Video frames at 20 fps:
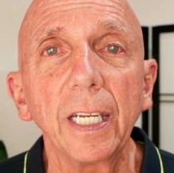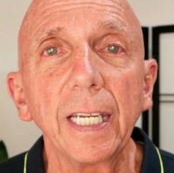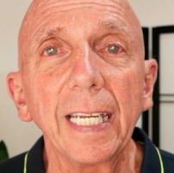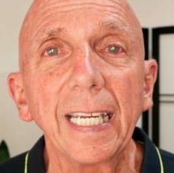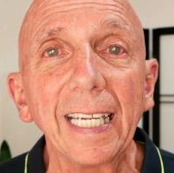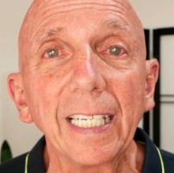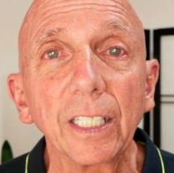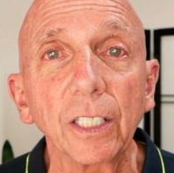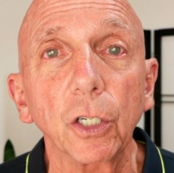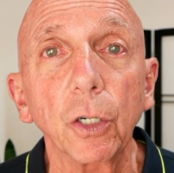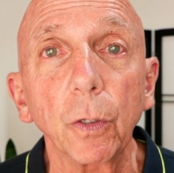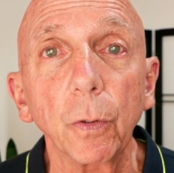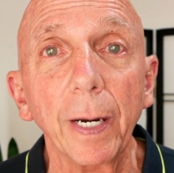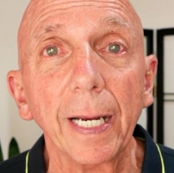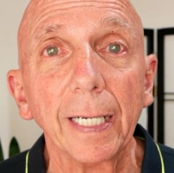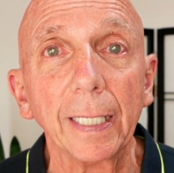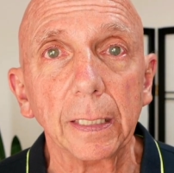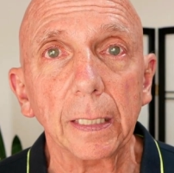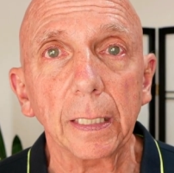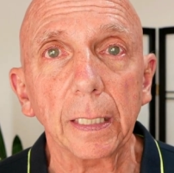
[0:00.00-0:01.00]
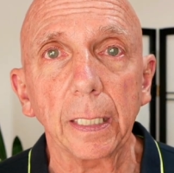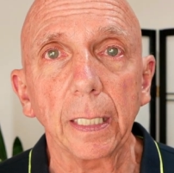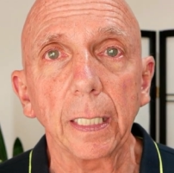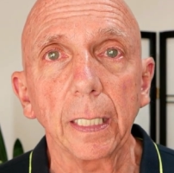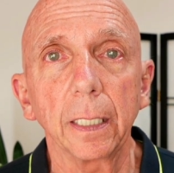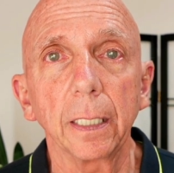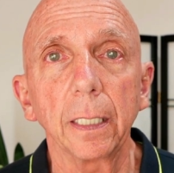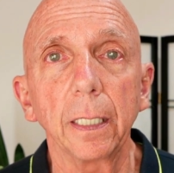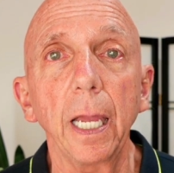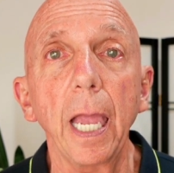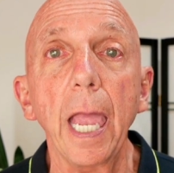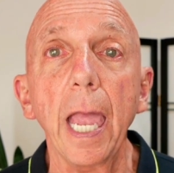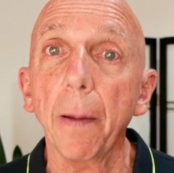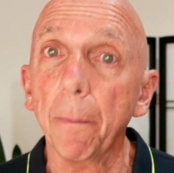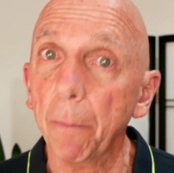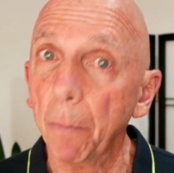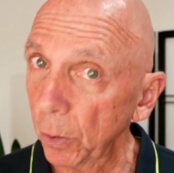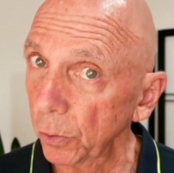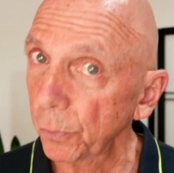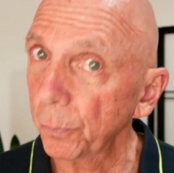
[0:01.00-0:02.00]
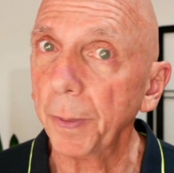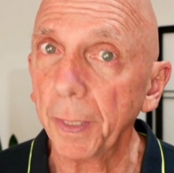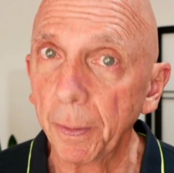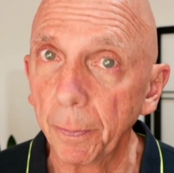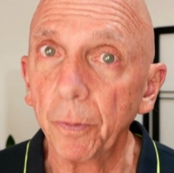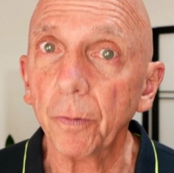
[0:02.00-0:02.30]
incorrectly. And most people,